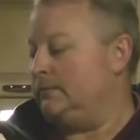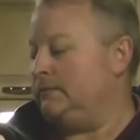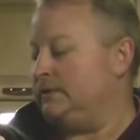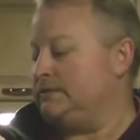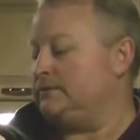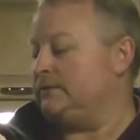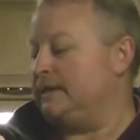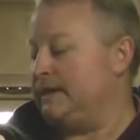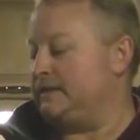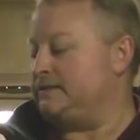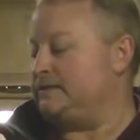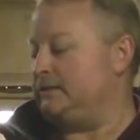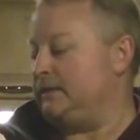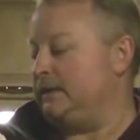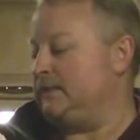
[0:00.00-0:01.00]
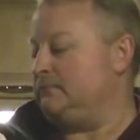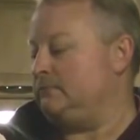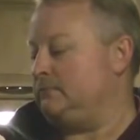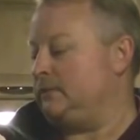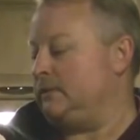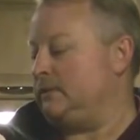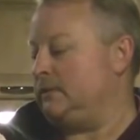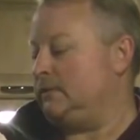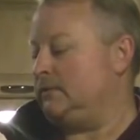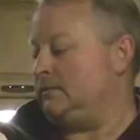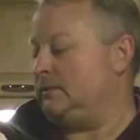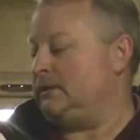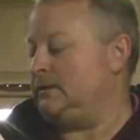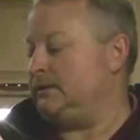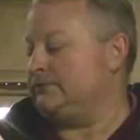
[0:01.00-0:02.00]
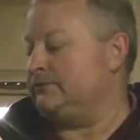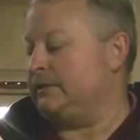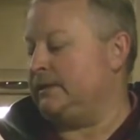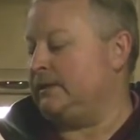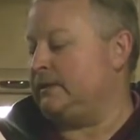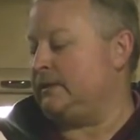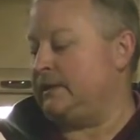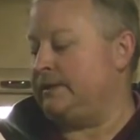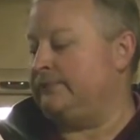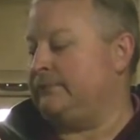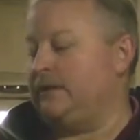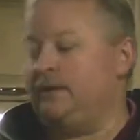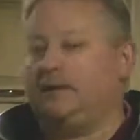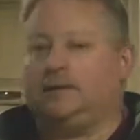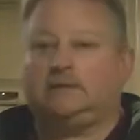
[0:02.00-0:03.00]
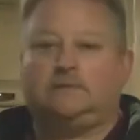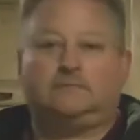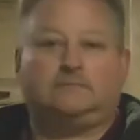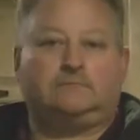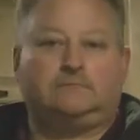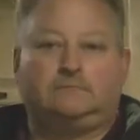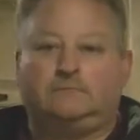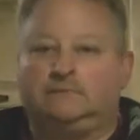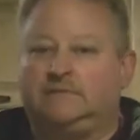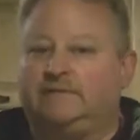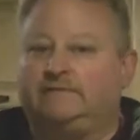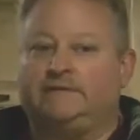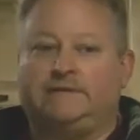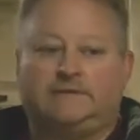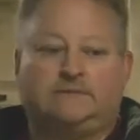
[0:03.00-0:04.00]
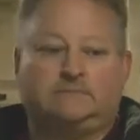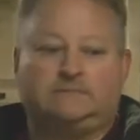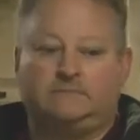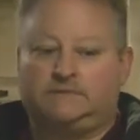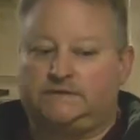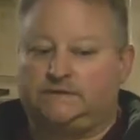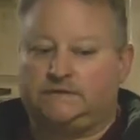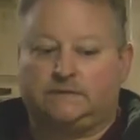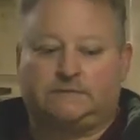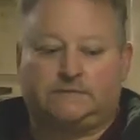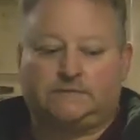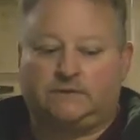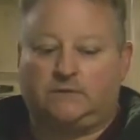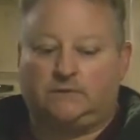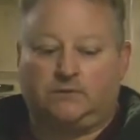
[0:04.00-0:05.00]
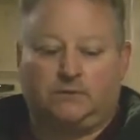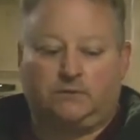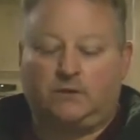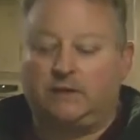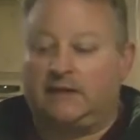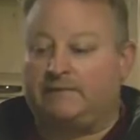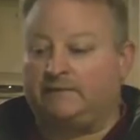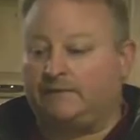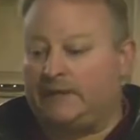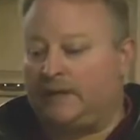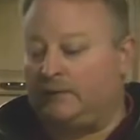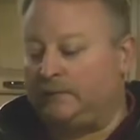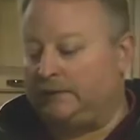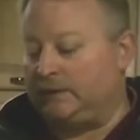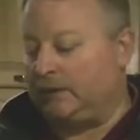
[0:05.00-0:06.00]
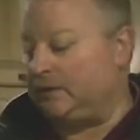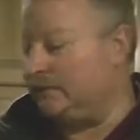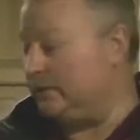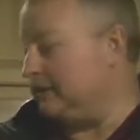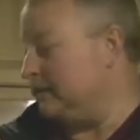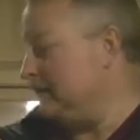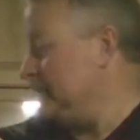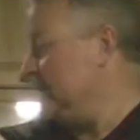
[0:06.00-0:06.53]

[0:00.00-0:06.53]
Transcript: These are actually electronic hydraulic leveling systems, so we'll cover that when you come in.